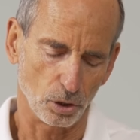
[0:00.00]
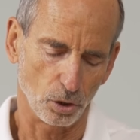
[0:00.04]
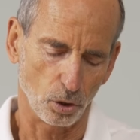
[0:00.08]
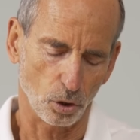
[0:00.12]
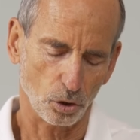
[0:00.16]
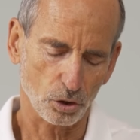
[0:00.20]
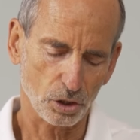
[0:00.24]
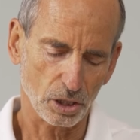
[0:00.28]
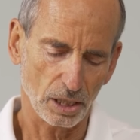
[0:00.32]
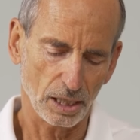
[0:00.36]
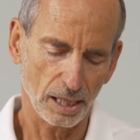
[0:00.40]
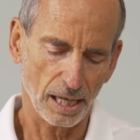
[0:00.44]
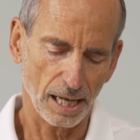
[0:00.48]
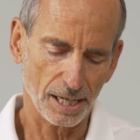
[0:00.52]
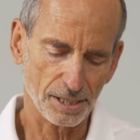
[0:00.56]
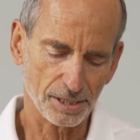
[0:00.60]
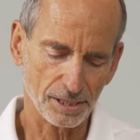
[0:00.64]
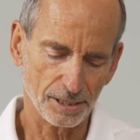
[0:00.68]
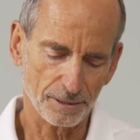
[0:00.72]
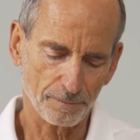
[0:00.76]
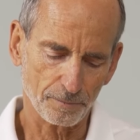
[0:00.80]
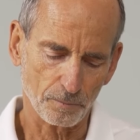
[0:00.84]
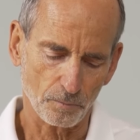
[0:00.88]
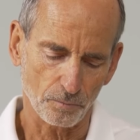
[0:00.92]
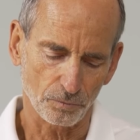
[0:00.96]
And
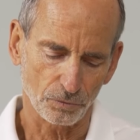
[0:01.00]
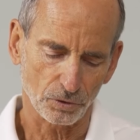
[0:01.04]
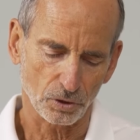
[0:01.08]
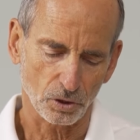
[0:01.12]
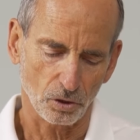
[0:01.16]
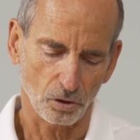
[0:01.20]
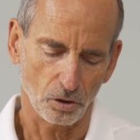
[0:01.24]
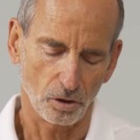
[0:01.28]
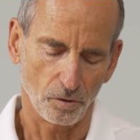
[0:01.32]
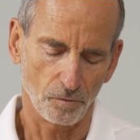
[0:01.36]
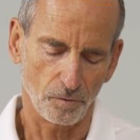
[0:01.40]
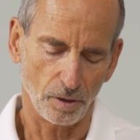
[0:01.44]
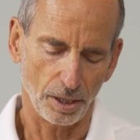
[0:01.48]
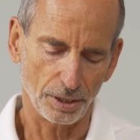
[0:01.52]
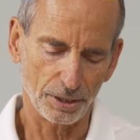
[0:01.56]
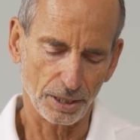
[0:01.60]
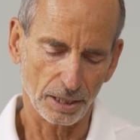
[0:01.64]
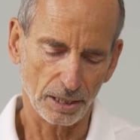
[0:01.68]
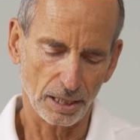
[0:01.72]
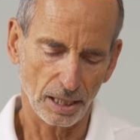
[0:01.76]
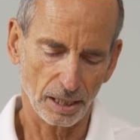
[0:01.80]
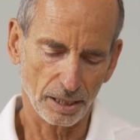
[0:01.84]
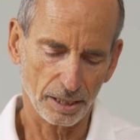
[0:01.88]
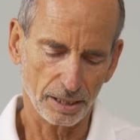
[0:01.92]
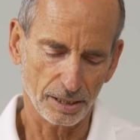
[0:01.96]
relax again,
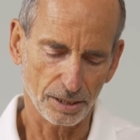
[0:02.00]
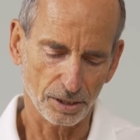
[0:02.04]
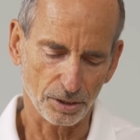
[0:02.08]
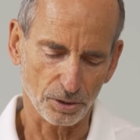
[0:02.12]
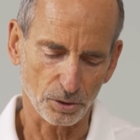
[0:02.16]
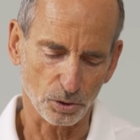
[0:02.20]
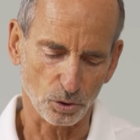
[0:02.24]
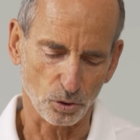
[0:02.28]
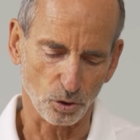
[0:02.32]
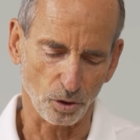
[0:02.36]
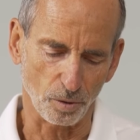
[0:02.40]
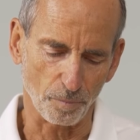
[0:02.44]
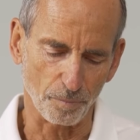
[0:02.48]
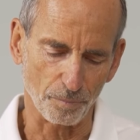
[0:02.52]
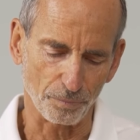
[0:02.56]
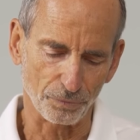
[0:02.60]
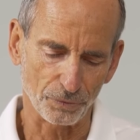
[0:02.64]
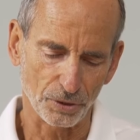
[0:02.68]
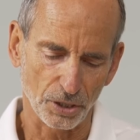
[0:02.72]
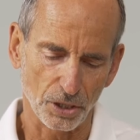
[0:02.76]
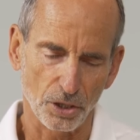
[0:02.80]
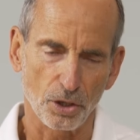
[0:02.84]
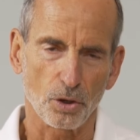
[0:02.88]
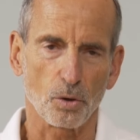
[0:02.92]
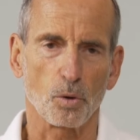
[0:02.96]
and bend
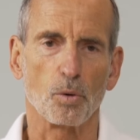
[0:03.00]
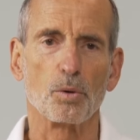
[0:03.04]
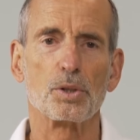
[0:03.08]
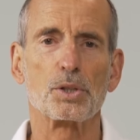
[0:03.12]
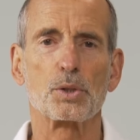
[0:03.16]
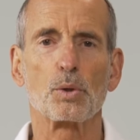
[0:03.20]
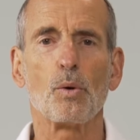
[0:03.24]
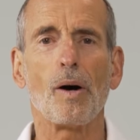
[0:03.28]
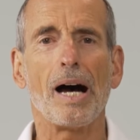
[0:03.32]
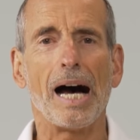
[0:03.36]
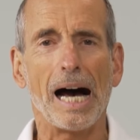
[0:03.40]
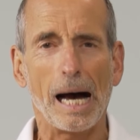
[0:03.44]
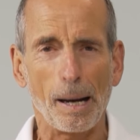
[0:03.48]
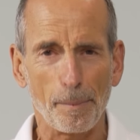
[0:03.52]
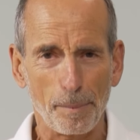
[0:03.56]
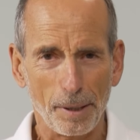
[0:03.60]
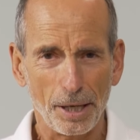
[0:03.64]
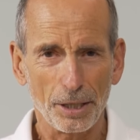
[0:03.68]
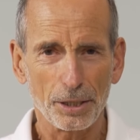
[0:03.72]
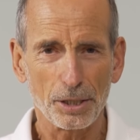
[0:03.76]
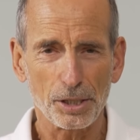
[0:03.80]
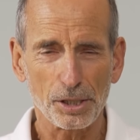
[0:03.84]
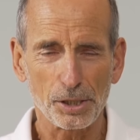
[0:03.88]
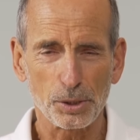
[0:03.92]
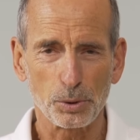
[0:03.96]
backwards even
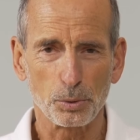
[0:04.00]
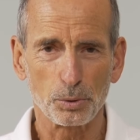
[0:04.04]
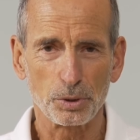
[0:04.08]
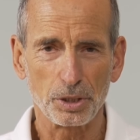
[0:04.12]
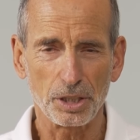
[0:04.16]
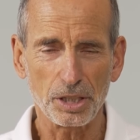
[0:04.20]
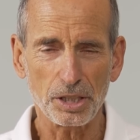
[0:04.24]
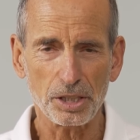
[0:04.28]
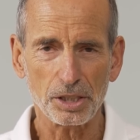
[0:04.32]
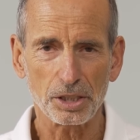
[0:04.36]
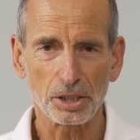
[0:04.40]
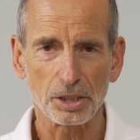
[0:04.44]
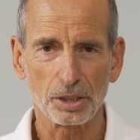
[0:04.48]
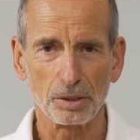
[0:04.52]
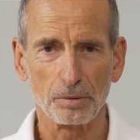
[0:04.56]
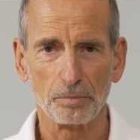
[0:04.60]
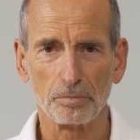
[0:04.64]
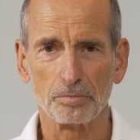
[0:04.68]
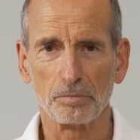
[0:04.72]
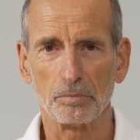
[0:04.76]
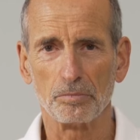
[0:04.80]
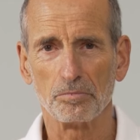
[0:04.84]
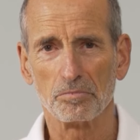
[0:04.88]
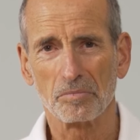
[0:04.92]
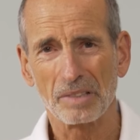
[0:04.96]
more, and
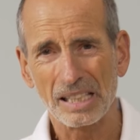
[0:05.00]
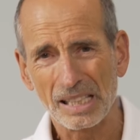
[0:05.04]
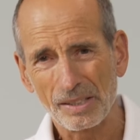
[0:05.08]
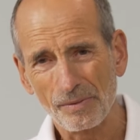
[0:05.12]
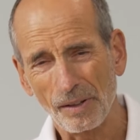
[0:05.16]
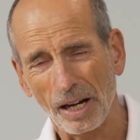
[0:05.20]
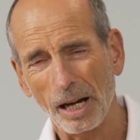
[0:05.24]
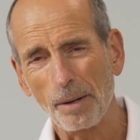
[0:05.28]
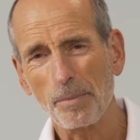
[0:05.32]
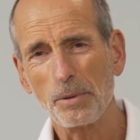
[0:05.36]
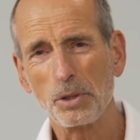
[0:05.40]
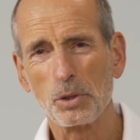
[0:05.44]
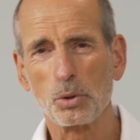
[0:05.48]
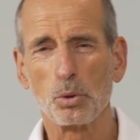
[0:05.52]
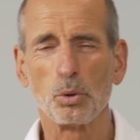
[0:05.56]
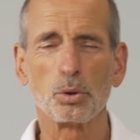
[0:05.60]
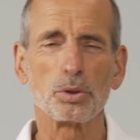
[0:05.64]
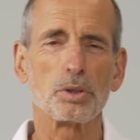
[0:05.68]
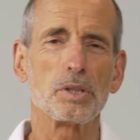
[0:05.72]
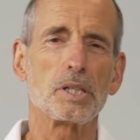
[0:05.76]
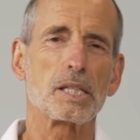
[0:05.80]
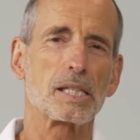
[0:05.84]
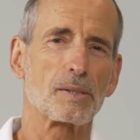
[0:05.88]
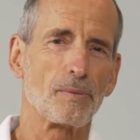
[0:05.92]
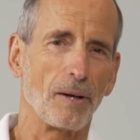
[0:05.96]
increasingly
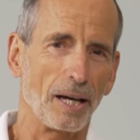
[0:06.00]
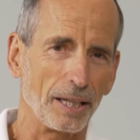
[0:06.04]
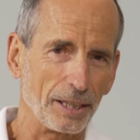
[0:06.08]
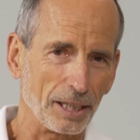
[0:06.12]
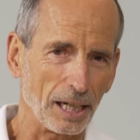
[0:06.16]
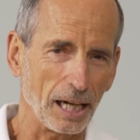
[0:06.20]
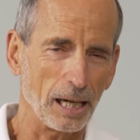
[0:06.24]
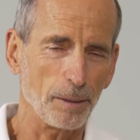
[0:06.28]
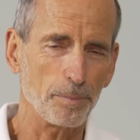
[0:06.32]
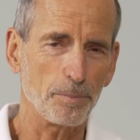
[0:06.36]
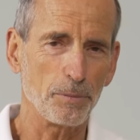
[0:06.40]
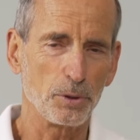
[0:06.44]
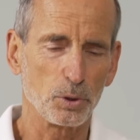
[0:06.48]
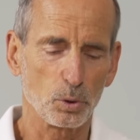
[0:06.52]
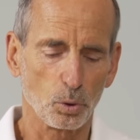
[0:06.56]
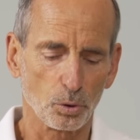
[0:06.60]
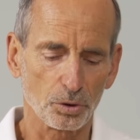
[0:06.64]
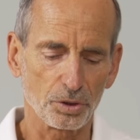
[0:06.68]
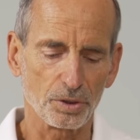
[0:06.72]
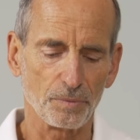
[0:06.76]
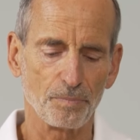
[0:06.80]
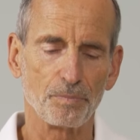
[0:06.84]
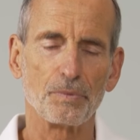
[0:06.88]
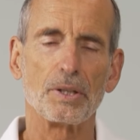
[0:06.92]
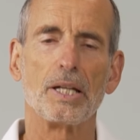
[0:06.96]
bend backwards over
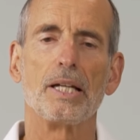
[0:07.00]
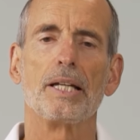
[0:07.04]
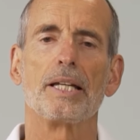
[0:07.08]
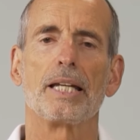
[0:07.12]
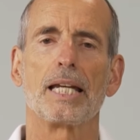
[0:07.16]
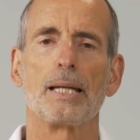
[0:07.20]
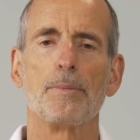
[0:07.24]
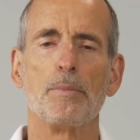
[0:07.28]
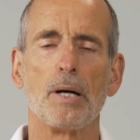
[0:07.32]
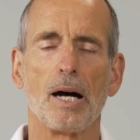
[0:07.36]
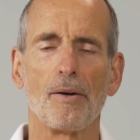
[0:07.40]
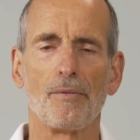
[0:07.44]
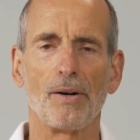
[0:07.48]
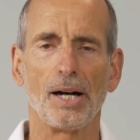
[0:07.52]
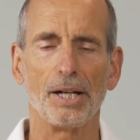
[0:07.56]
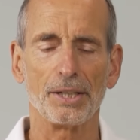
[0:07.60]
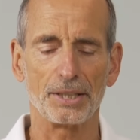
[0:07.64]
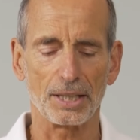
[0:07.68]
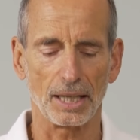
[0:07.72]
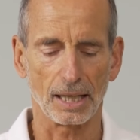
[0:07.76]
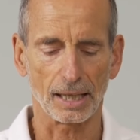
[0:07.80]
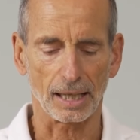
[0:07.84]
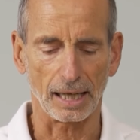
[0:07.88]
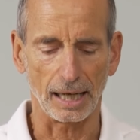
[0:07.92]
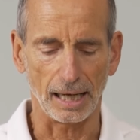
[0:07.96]
2.5
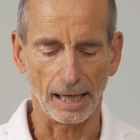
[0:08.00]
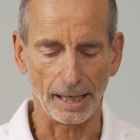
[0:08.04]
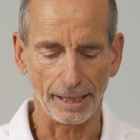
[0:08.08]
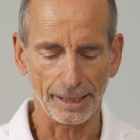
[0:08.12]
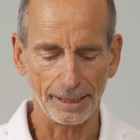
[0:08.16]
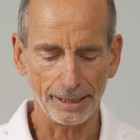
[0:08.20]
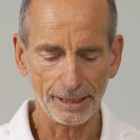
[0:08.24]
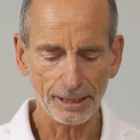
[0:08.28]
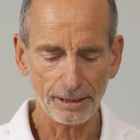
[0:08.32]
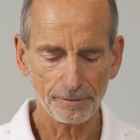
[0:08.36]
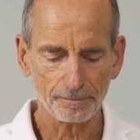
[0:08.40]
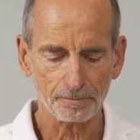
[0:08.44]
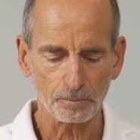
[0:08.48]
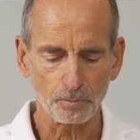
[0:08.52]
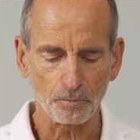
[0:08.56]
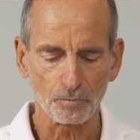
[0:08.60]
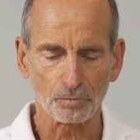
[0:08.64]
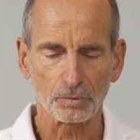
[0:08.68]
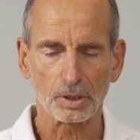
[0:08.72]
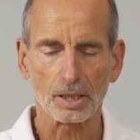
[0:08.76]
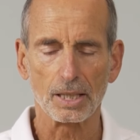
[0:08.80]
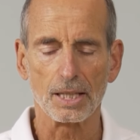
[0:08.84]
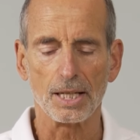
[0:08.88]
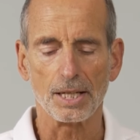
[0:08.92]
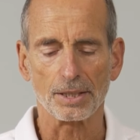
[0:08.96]
minutes.
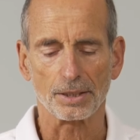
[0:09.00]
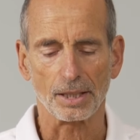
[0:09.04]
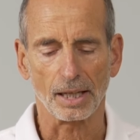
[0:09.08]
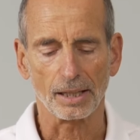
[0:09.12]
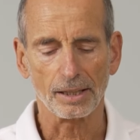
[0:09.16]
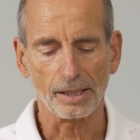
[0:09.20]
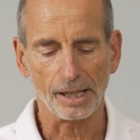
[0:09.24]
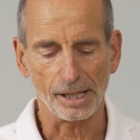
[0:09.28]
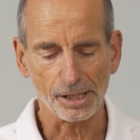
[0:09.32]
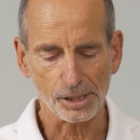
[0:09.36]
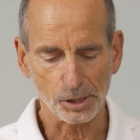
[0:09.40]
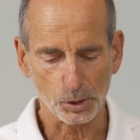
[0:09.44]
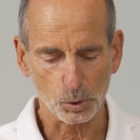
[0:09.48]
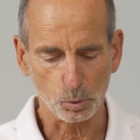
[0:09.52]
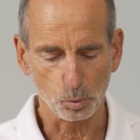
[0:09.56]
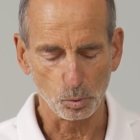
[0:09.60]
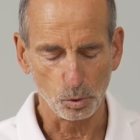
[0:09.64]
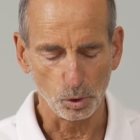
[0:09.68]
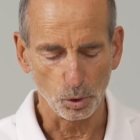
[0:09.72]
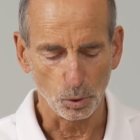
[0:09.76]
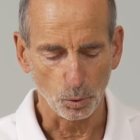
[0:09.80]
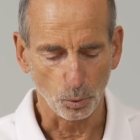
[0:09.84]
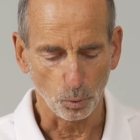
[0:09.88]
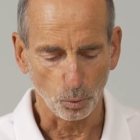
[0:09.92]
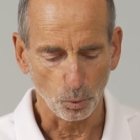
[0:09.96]

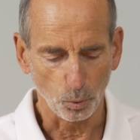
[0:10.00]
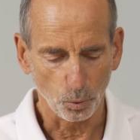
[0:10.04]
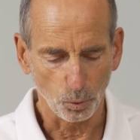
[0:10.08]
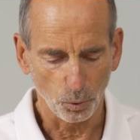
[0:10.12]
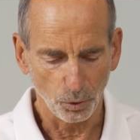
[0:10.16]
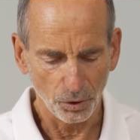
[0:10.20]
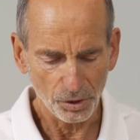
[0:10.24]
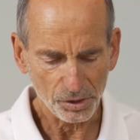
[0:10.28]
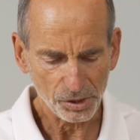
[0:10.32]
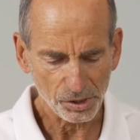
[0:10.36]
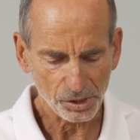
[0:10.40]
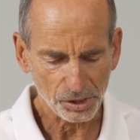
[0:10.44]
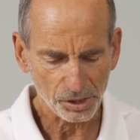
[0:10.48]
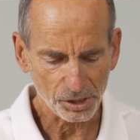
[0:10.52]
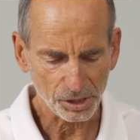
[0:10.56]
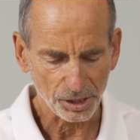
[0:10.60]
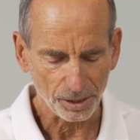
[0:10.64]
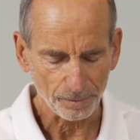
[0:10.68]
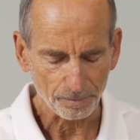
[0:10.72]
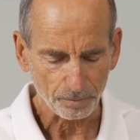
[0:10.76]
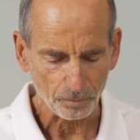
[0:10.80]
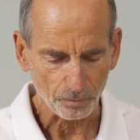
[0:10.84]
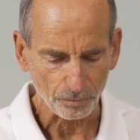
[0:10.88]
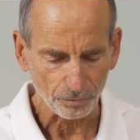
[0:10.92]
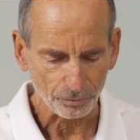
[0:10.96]
Then you let
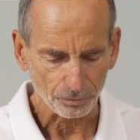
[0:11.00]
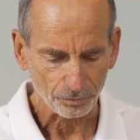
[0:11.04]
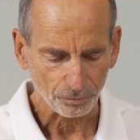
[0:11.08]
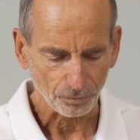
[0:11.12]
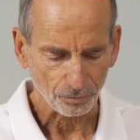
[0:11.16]
go.